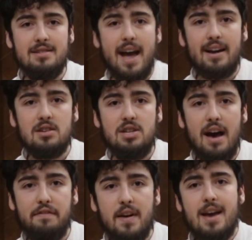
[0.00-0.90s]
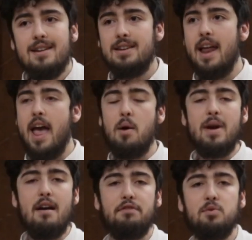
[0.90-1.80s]
Next Chef. Today
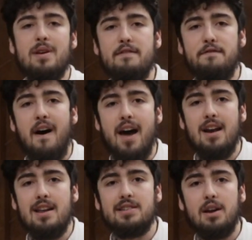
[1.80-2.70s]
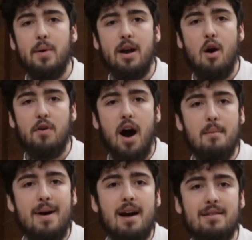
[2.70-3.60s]
we have three finalists going over
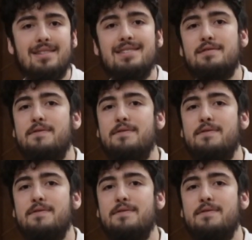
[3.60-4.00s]
America's